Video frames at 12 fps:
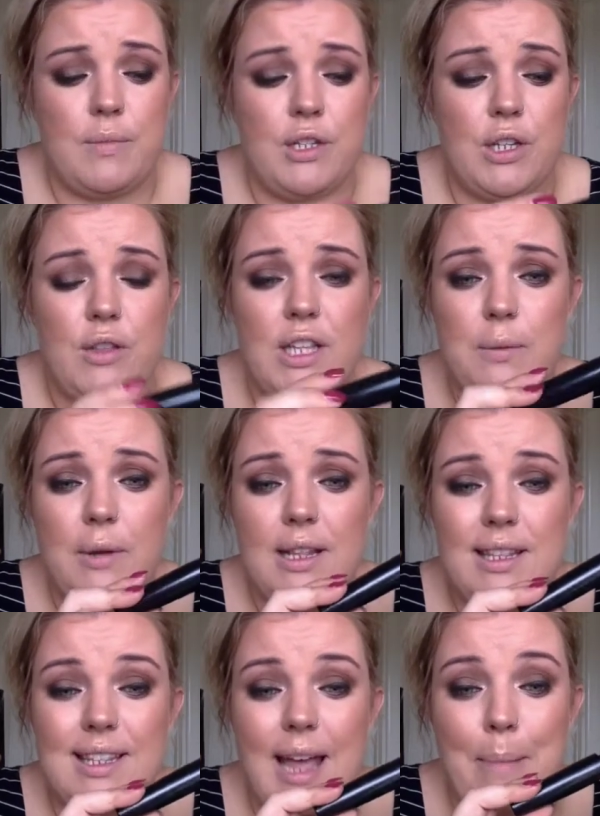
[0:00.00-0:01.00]
So this
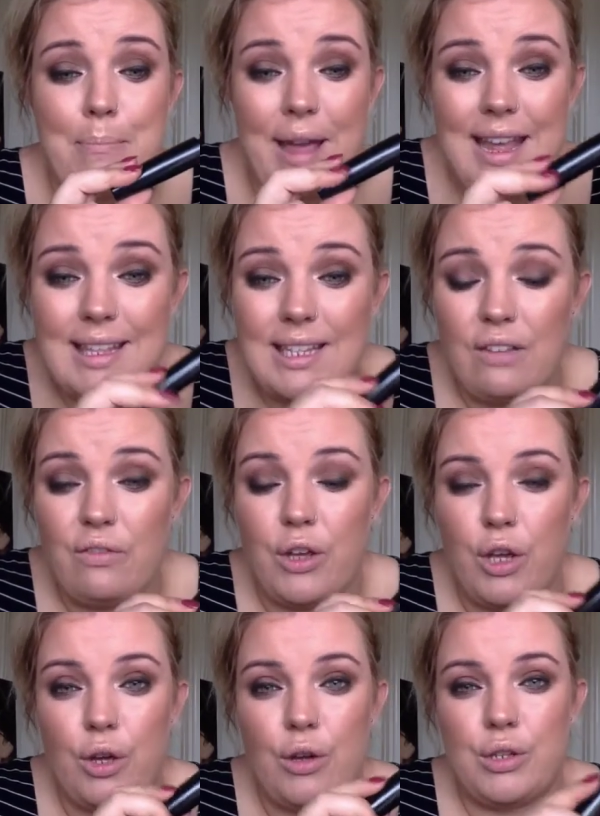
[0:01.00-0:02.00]
one's amazing for
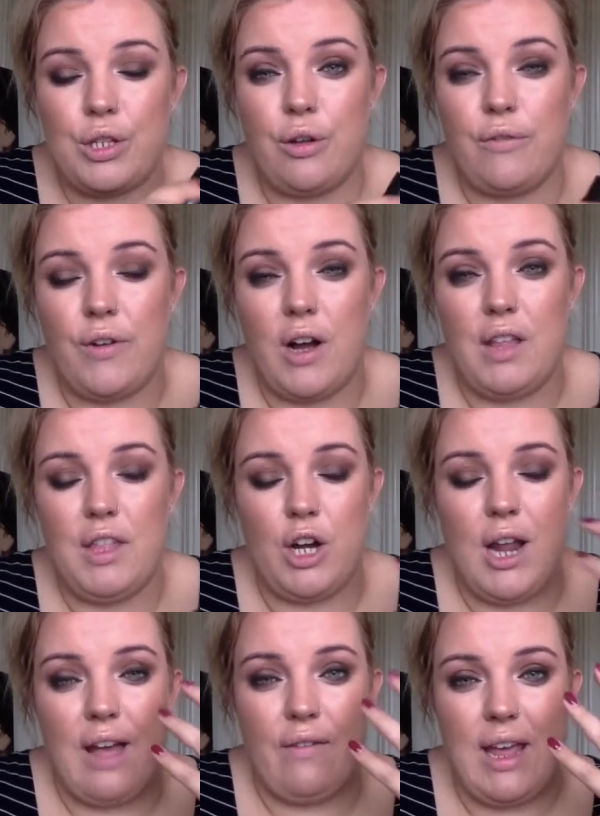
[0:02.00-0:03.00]
girls who find they
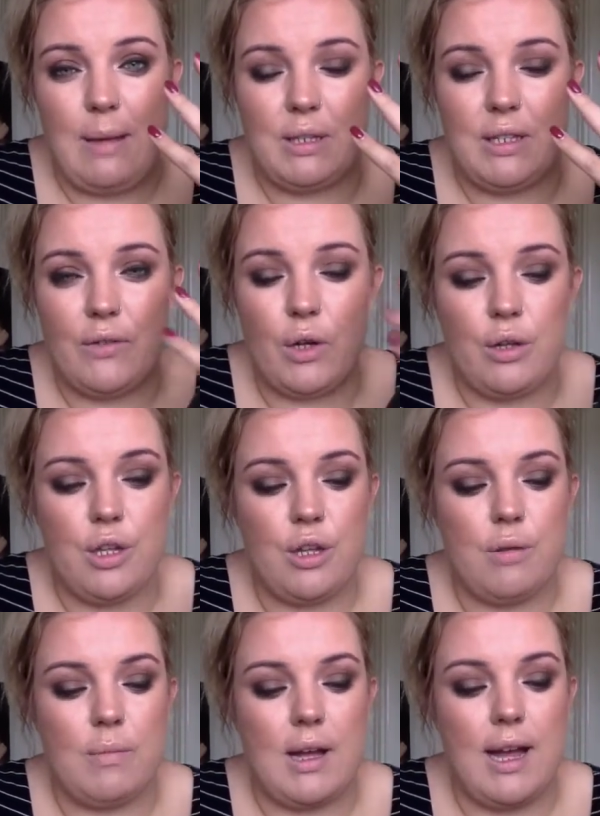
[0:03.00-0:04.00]
don't have heaps of
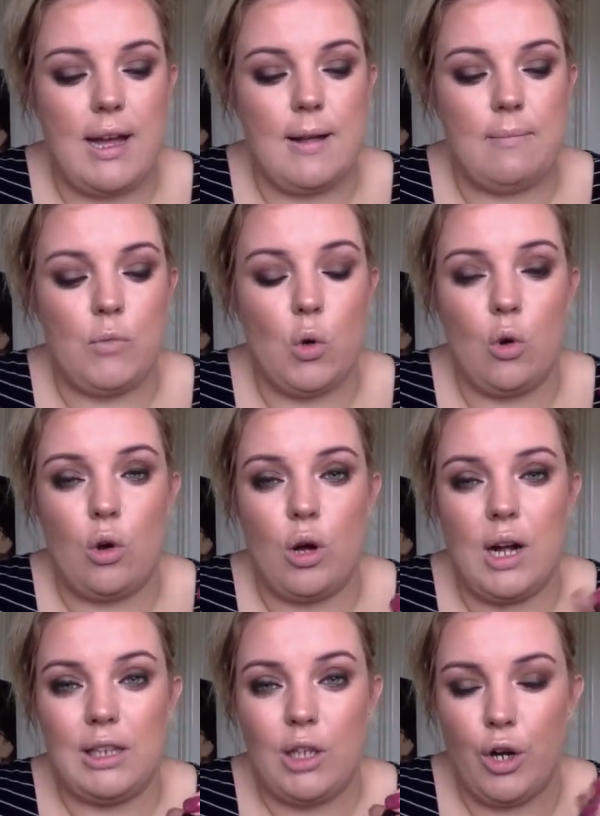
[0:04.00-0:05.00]
volume or
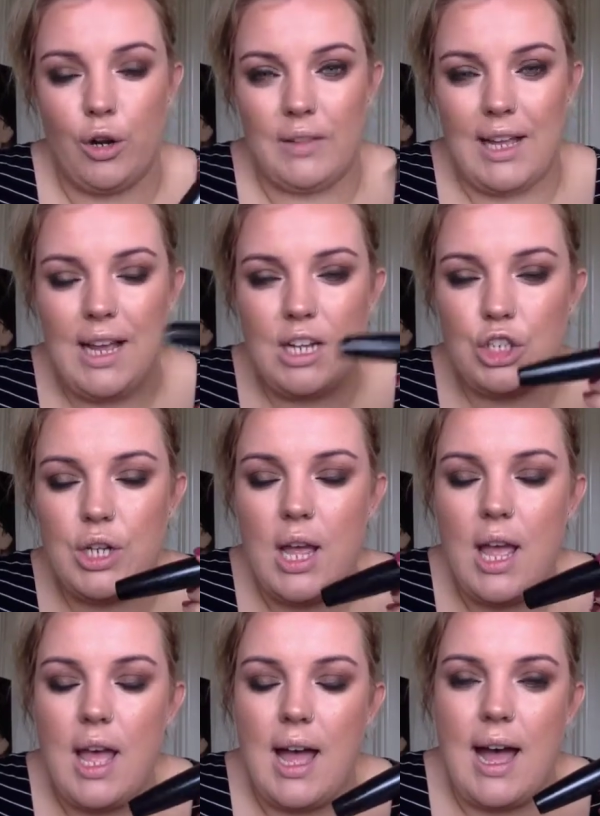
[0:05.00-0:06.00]
a lot of lash.
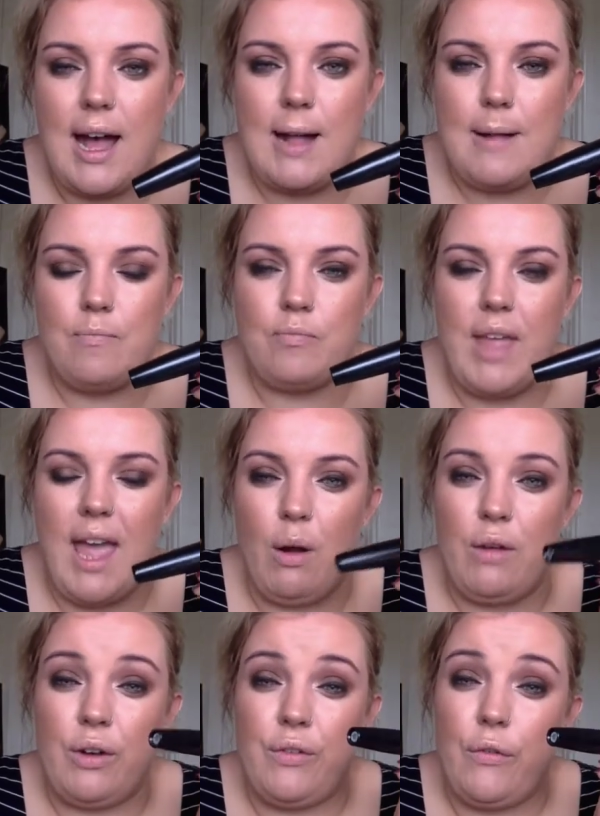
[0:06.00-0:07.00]

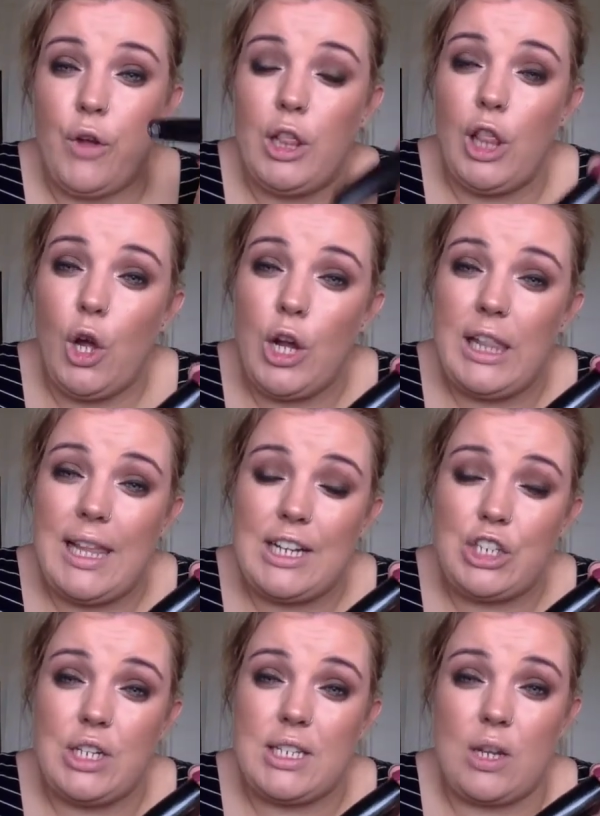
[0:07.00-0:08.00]
However, if you've got longer
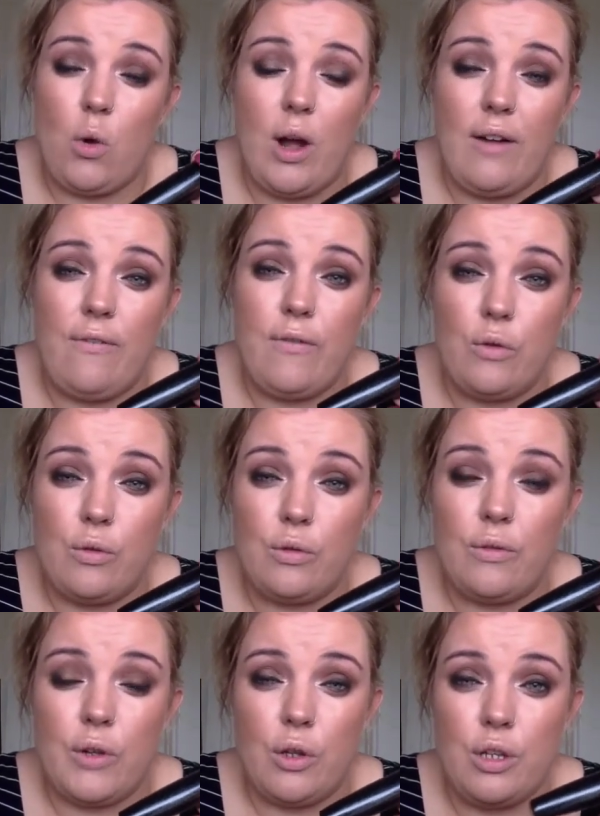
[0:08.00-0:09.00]
lashes and quite full
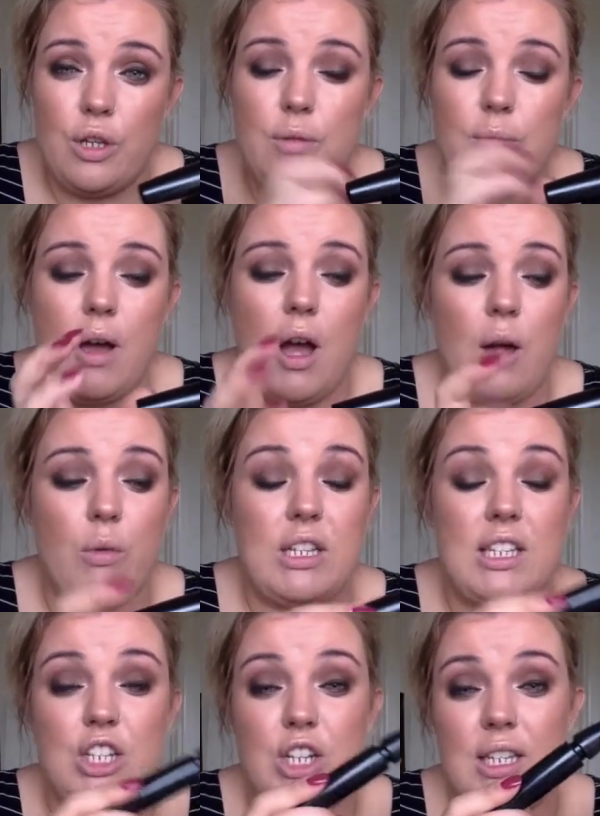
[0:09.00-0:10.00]
volume, I would
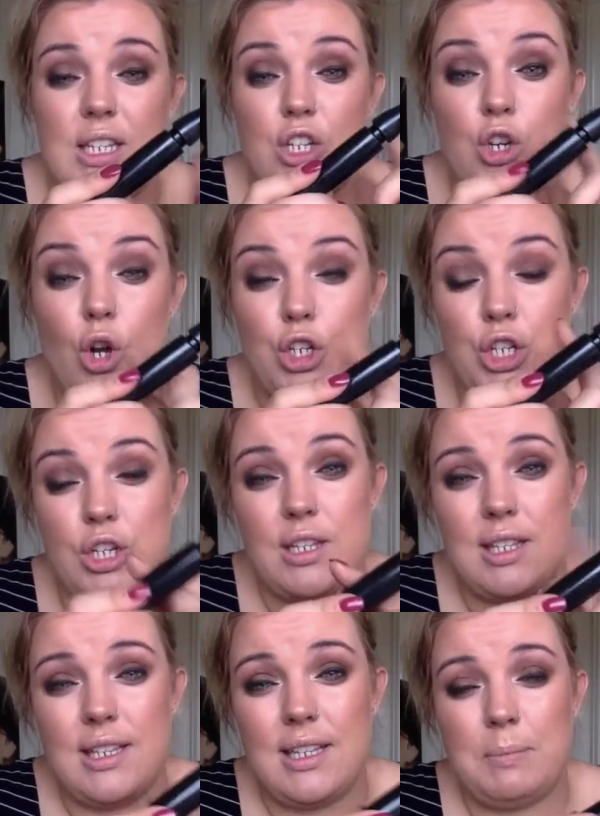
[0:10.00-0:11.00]
suggest not to
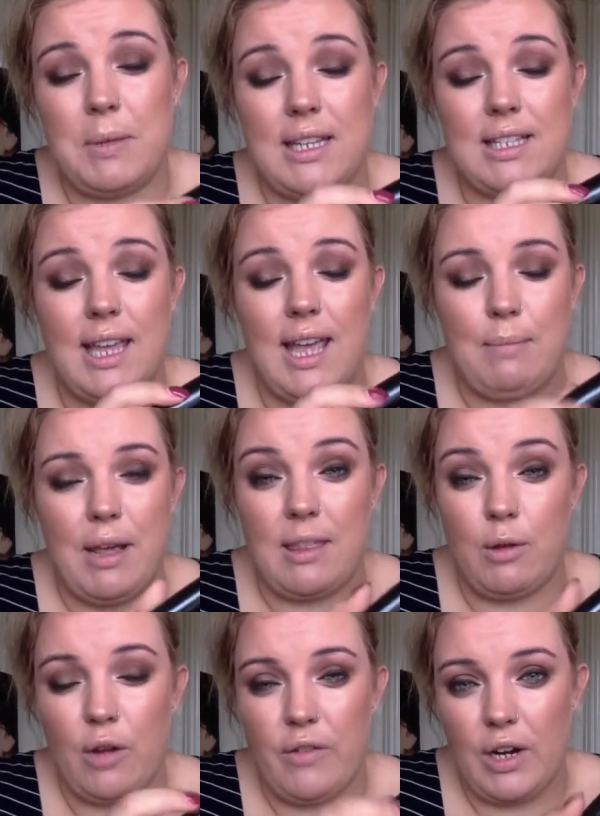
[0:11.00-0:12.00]
use this because it can make
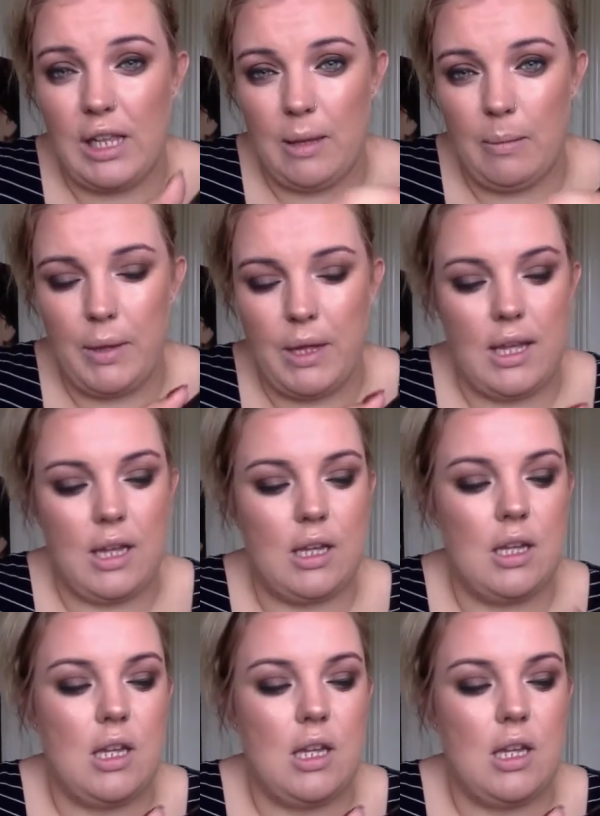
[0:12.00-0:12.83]
them go very clumpy.